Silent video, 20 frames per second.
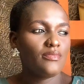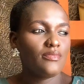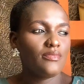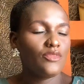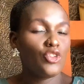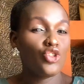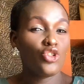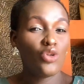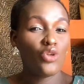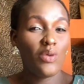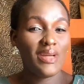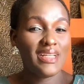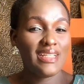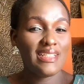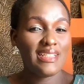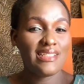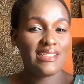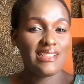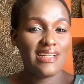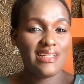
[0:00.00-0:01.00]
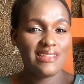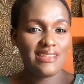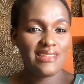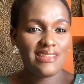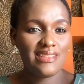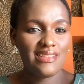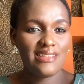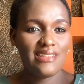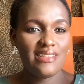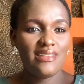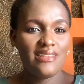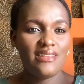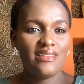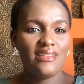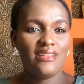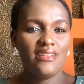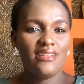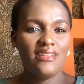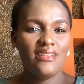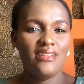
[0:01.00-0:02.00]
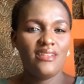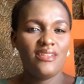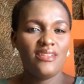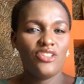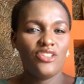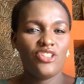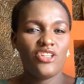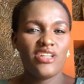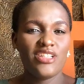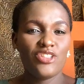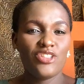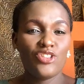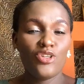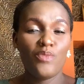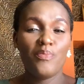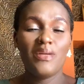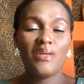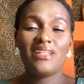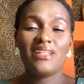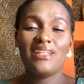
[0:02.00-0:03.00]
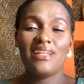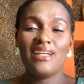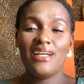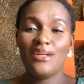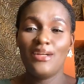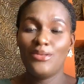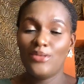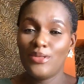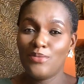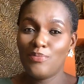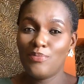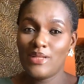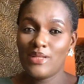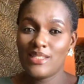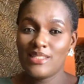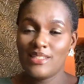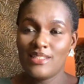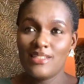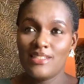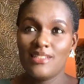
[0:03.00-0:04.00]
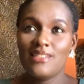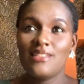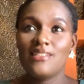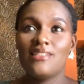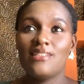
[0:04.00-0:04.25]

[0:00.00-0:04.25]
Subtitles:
so understanding. Trust your partner 100%.